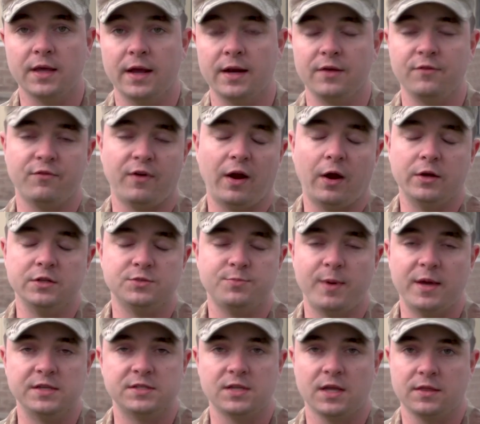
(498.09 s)
And it varies
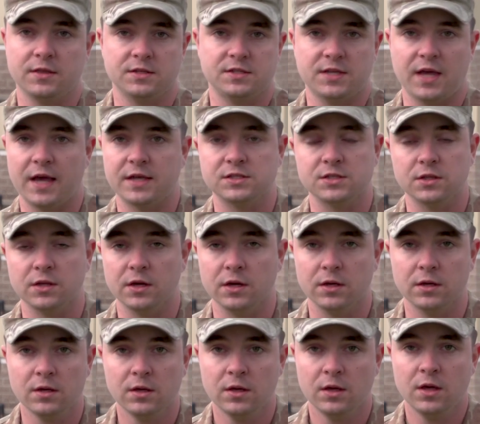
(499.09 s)
based on the size of the